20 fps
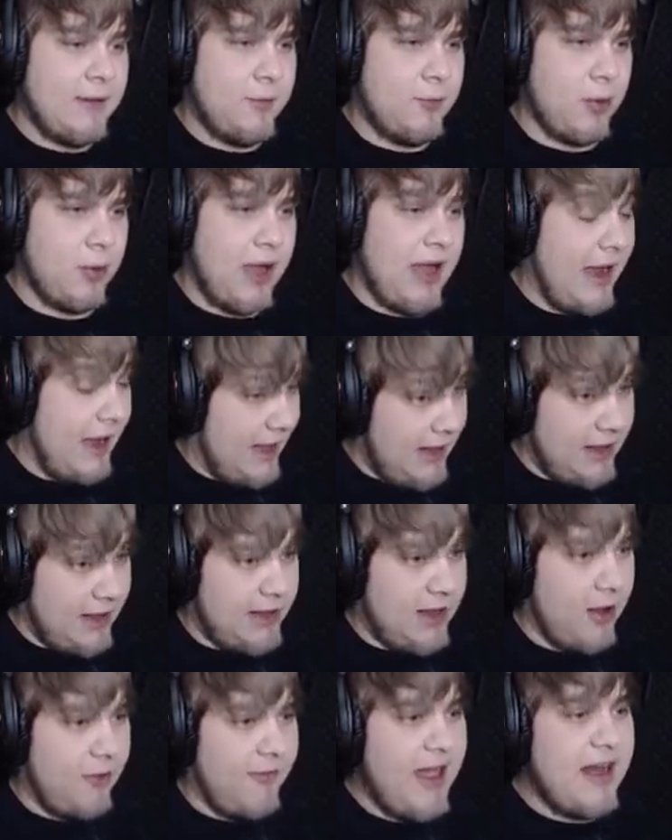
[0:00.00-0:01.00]
Well,
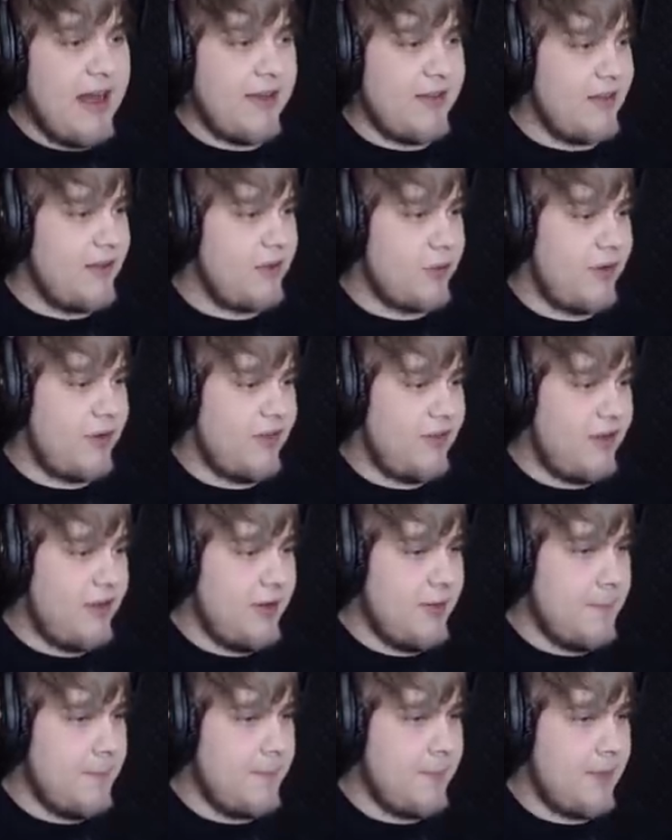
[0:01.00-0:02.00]
now that is interesting.
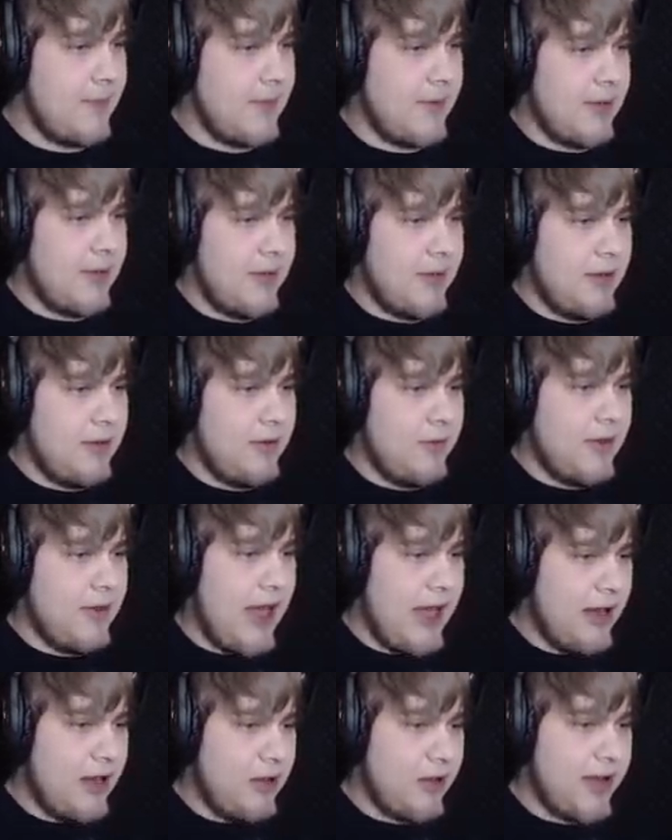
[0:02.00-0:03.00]
You
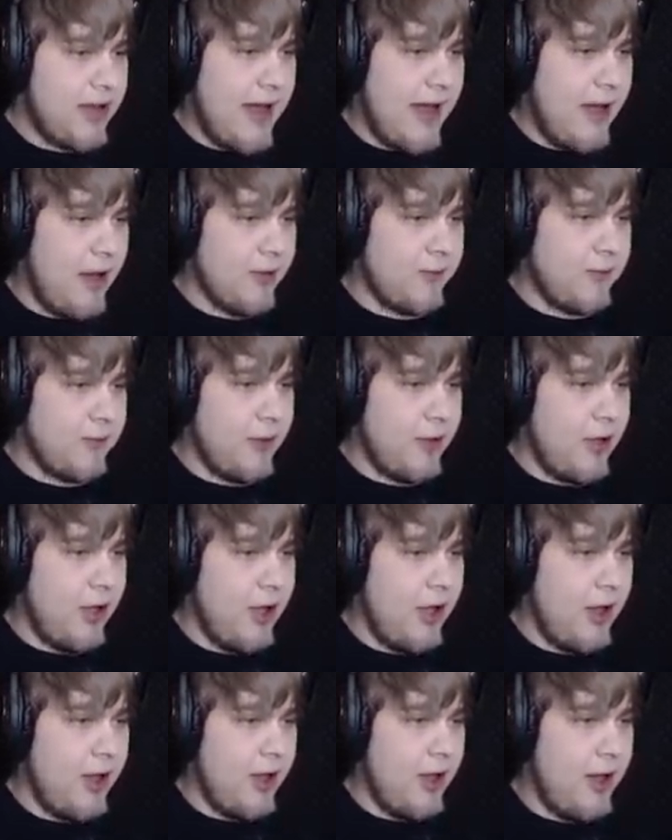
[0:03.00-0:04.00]
gotta look out for
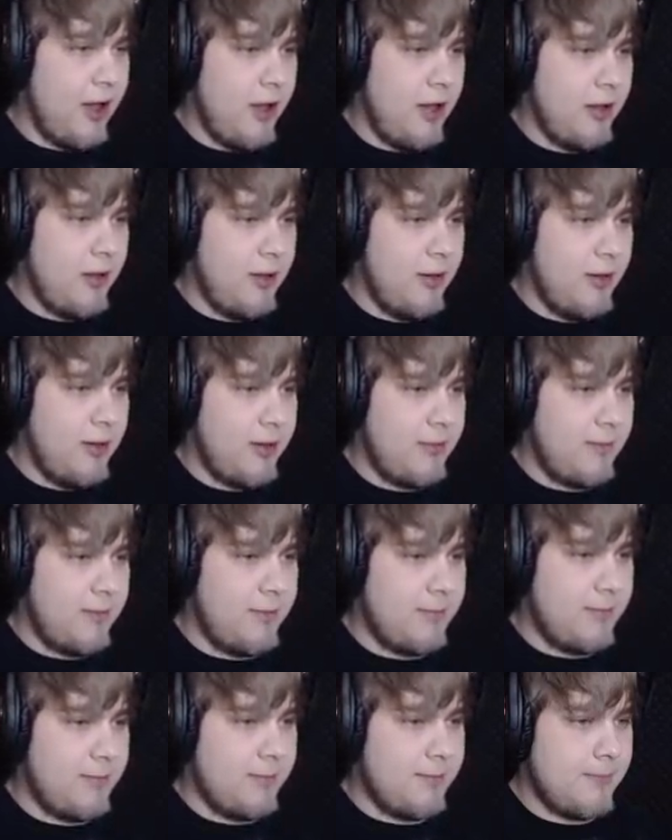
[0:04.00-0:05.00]
all
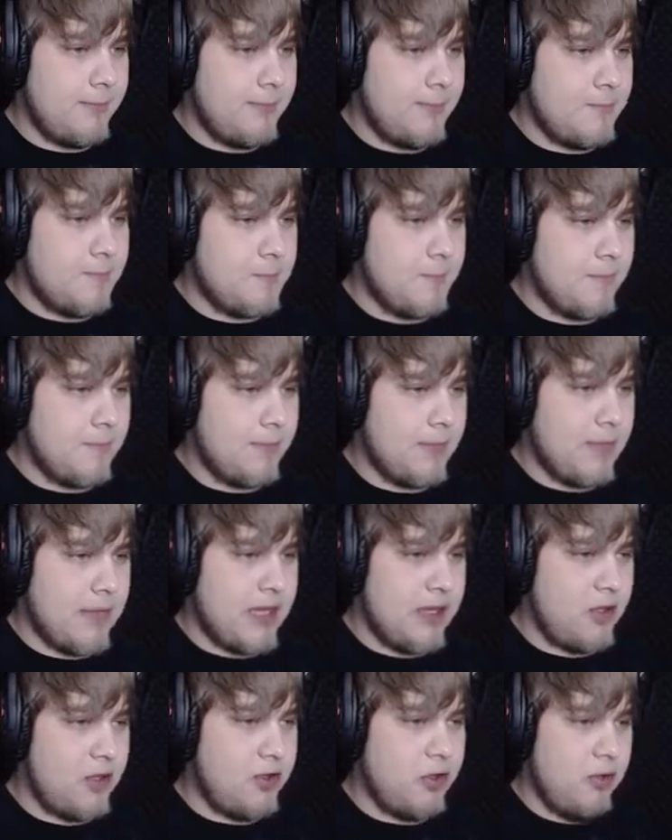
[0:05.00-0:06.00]

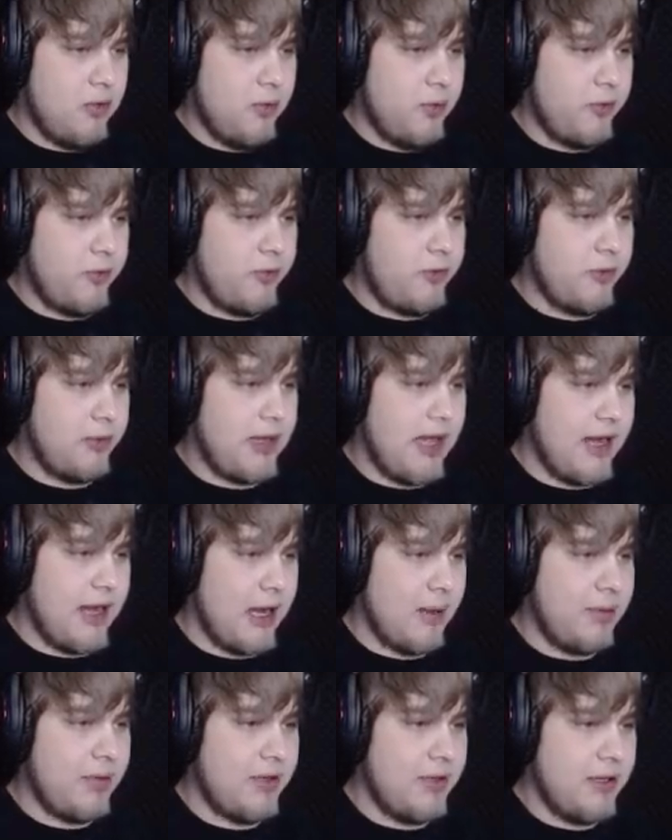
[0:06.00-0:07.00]
clues to get
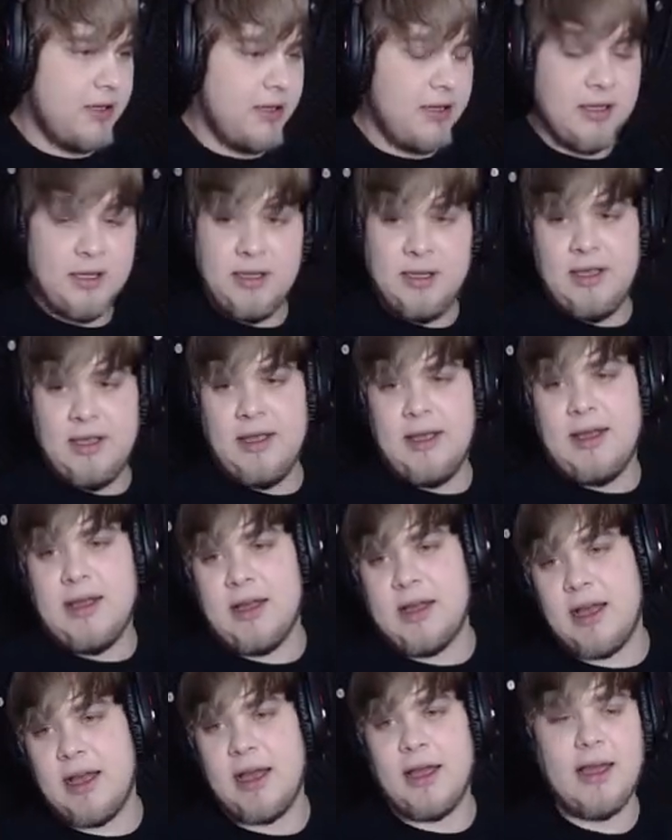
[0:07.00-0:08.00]
up.
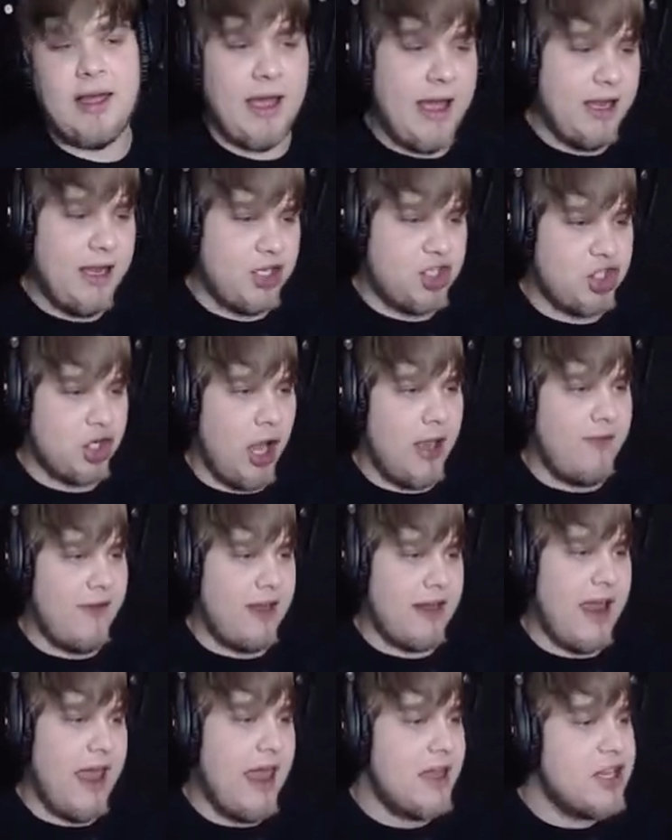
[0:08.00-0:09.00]
I enjoy
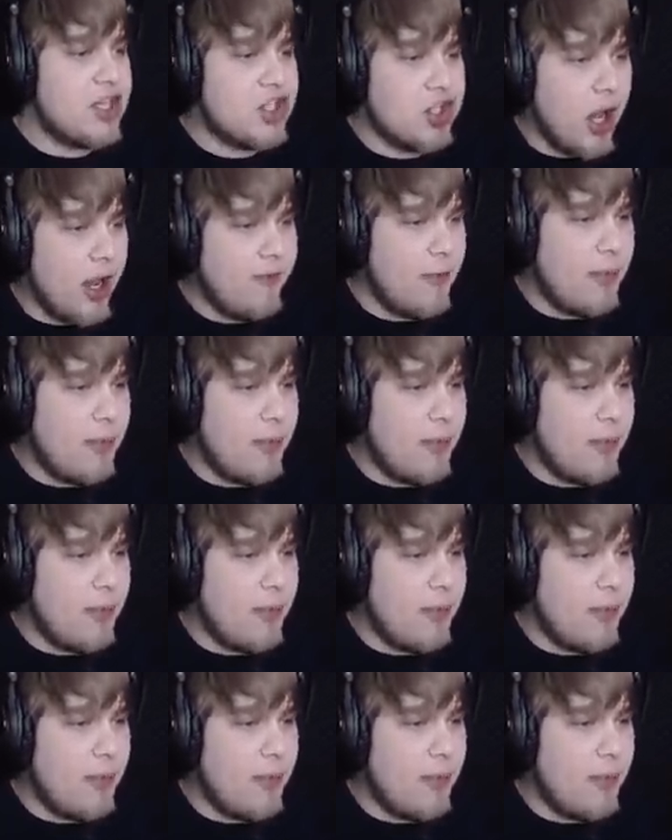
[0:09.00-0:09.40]
that. I enjoy